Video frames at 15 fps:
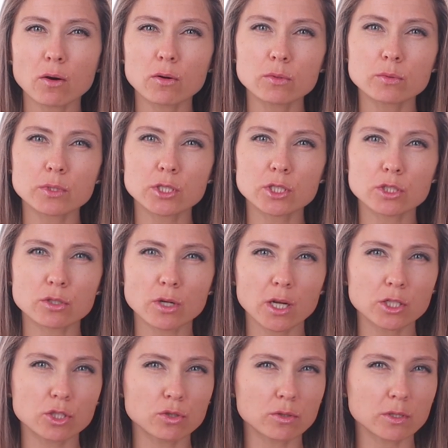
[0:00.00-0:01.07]
always
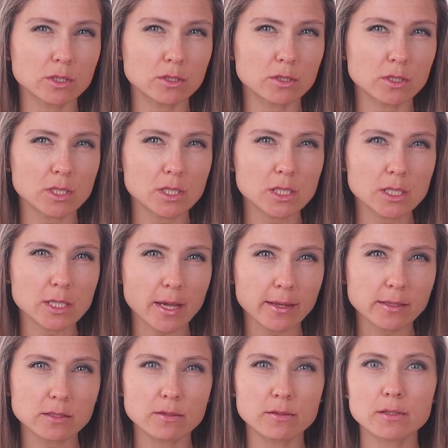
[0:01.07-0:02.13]
try to
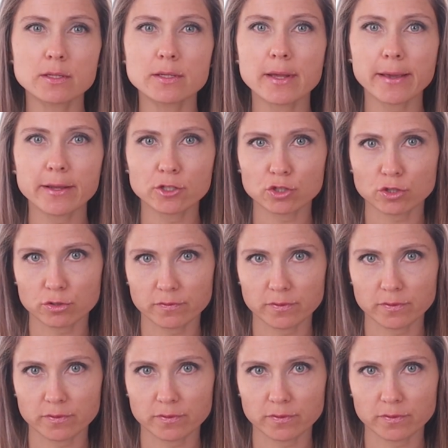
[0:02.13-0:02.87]
understand the nature